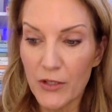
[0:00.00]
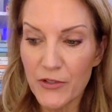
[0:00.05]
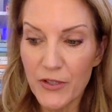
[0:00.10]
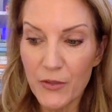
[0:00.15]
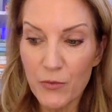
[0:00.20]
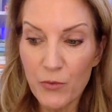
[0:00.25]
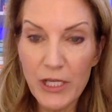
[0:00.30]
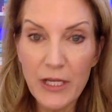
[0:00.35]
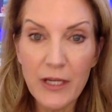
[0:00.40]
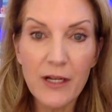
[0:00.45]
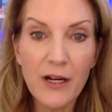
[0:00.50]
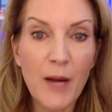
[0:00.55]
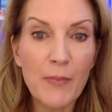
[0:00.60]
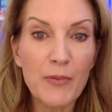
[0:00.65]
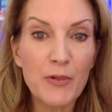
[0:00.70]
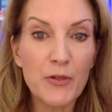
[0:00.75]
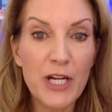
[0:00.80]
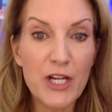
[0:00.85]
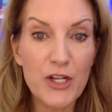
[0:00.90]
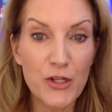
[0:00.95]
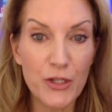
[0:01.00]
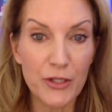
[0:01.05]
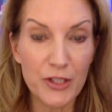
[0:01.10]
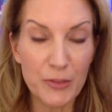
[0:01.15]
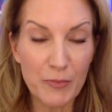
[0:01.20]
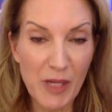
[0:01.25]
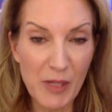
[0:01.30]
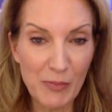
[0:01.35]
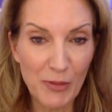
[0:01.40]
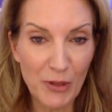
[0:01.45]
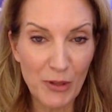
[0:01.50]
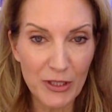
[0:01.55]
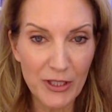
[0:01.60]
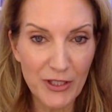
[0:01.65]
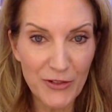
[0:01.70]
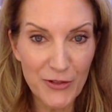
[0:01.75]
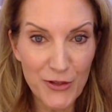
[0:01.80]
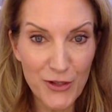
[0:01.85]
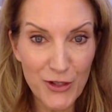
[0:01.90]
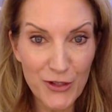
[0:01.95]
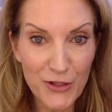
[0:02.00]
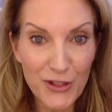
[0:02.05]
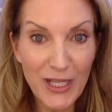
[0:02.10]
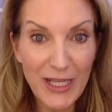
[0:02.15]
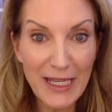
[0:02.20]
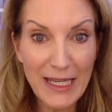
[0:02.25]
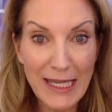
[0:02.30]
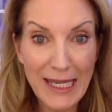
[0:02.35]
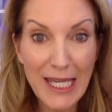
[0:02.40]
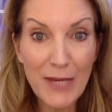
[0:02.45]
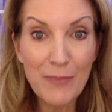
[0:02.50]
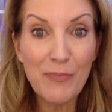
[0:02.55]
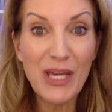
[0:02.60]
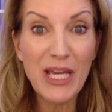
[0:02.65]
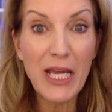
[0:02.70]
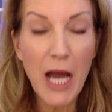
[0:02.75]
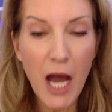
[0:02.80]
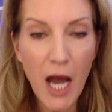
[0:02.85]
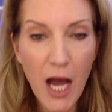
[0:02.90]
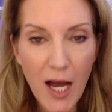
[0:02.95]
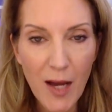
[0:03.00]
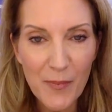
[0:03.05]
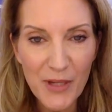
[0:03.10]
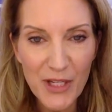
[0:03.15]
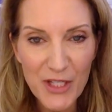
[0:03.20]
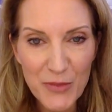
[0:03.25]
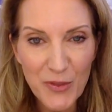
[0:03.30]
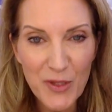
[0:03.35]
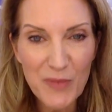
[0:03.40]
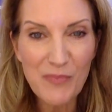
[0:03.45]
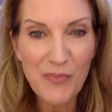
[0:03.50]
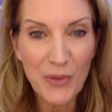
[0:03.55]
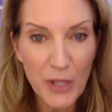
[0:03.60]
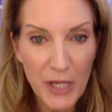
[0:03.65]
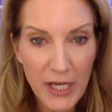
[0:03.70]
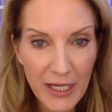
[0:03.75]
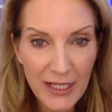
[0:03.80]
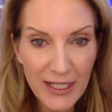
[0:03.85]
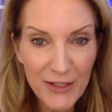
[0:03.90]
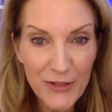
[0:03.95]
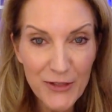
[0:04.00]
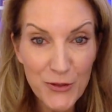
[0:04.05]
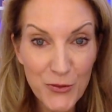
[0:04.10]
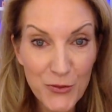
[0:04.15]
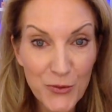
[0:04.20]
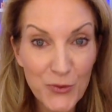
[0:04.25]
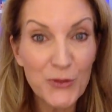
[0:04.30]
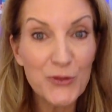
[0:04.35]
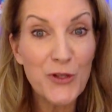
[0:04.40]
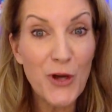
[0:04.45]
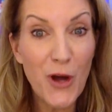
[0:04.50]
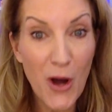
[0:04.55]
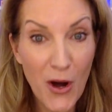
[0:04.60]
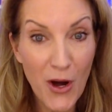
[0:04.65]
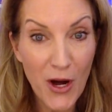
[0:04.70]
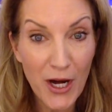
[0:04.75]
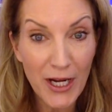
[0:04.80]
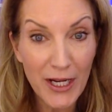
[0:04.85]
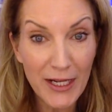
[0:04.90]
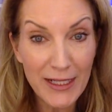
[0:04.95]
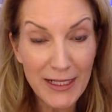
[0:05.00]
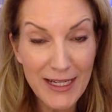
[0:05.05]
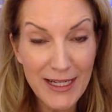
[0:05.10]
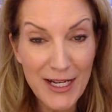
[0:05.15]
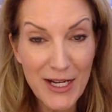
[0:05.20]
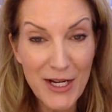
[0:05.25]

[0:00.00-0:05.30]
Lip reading: So we need operations people, because just like keeping up as we bring schools on